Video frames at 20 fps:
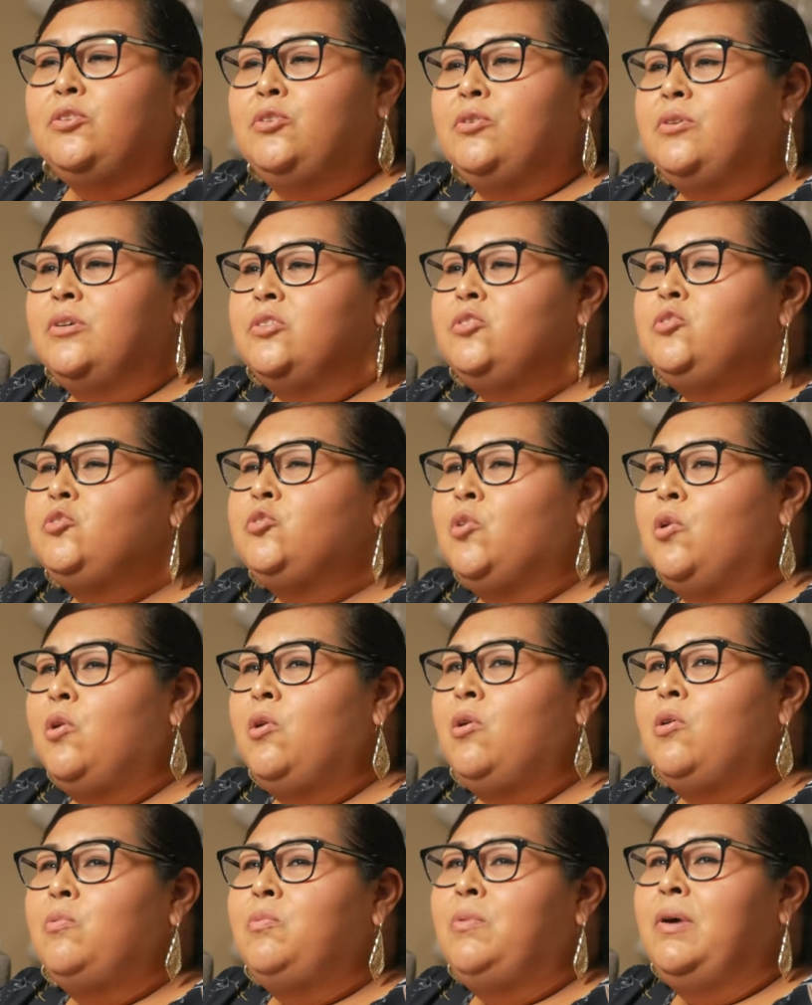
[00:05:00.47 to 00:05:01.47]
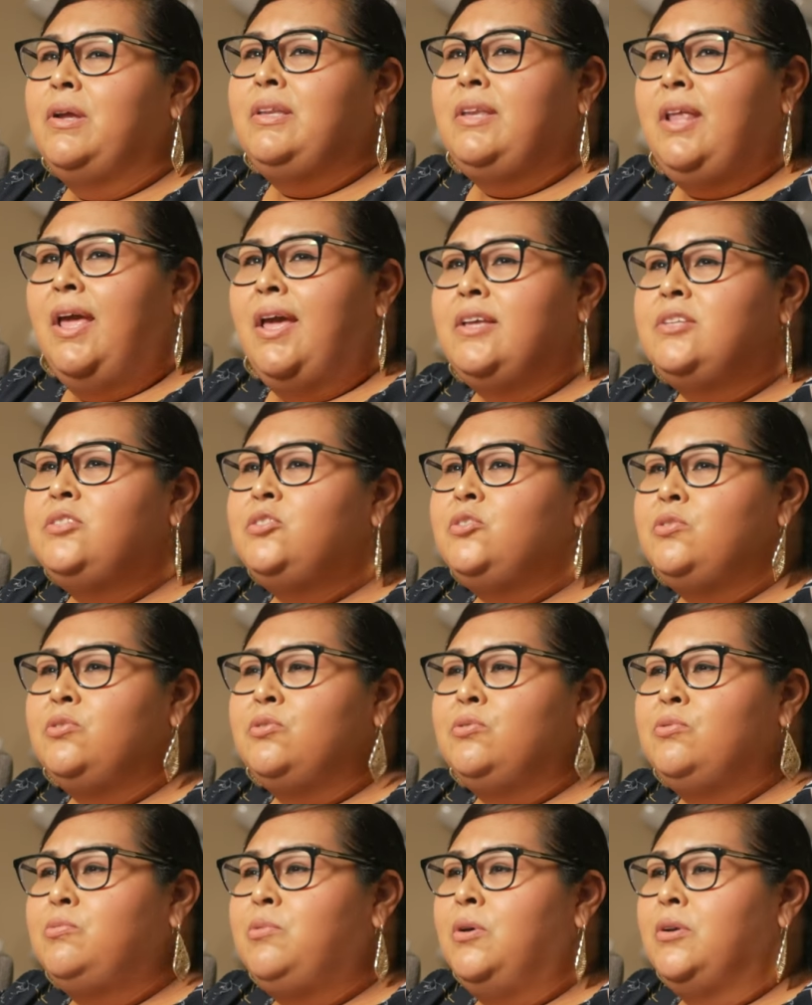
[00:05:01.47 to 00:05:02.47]
You control what days
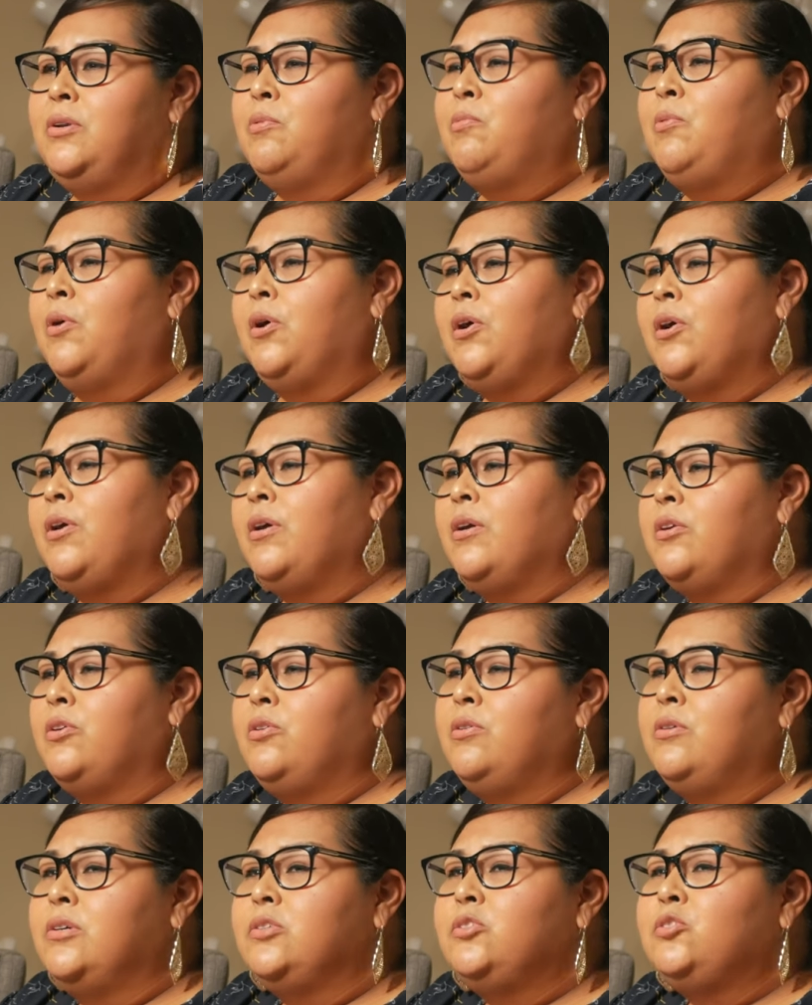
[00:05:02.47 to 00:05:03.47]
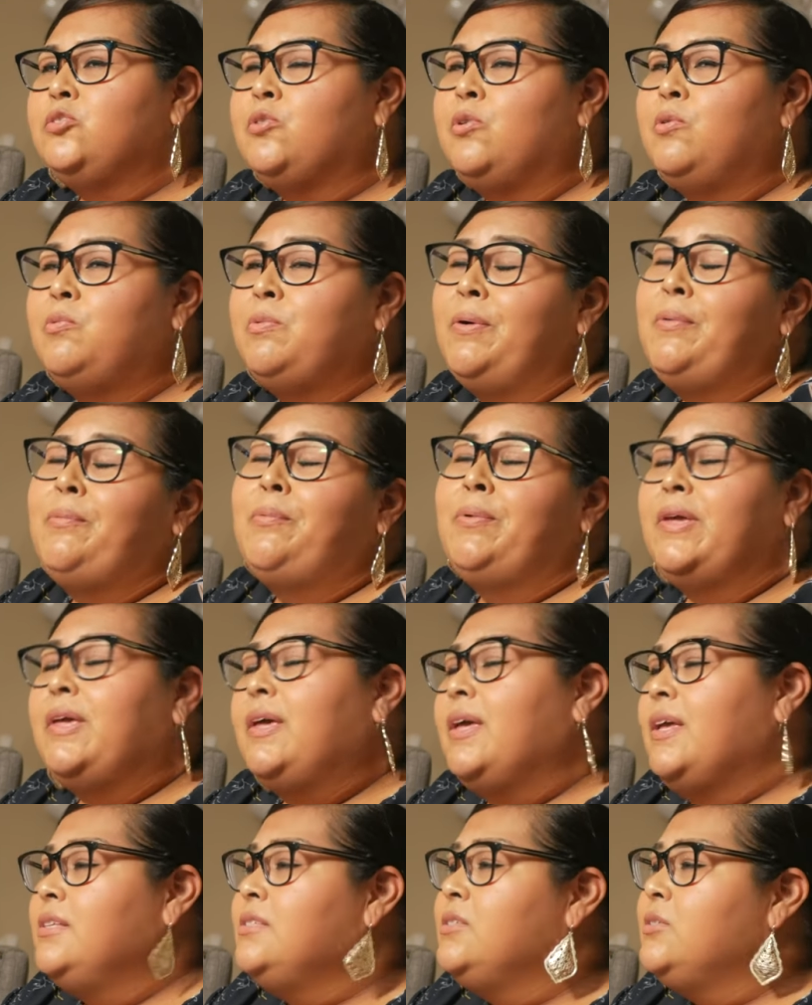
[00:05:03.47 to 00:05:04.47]
you want to work. You control what
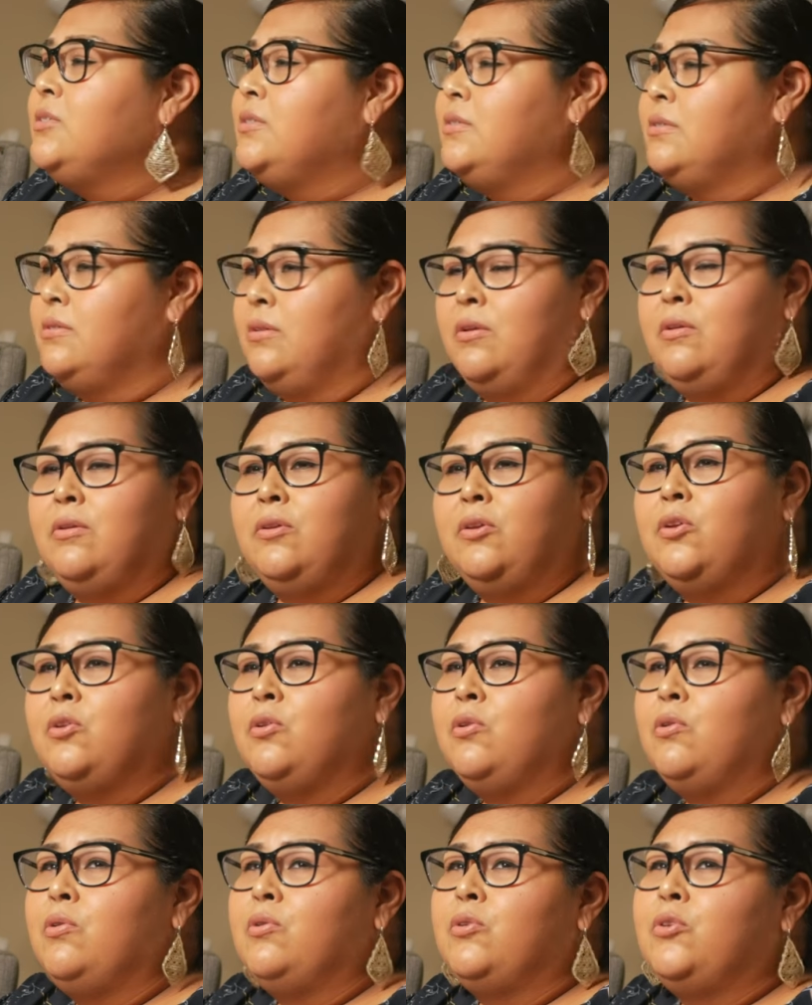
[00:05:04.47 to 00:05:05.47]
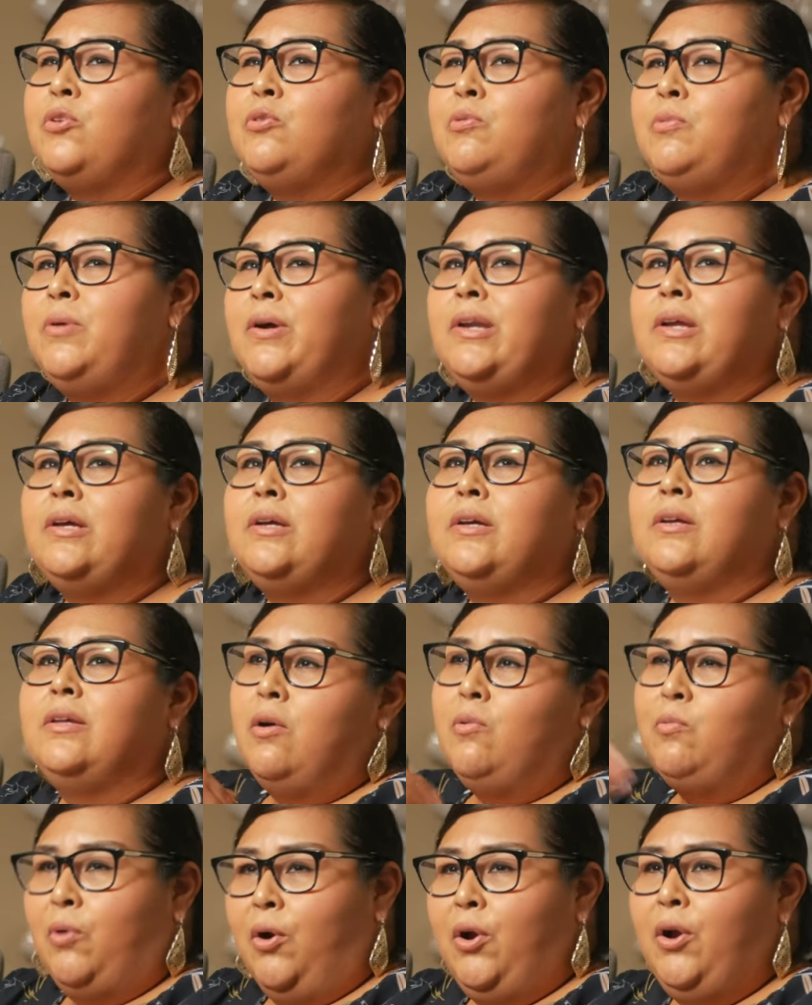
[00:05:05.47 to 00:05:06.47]
weekends, you know, you want to
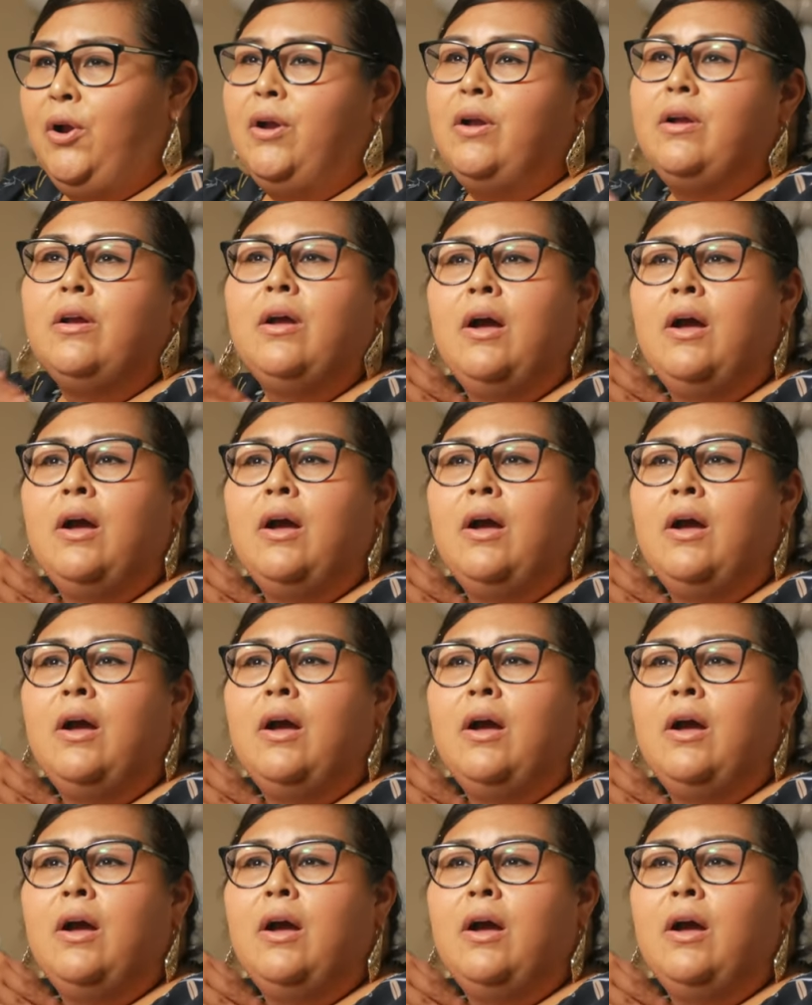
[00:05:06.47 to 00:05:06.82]
work.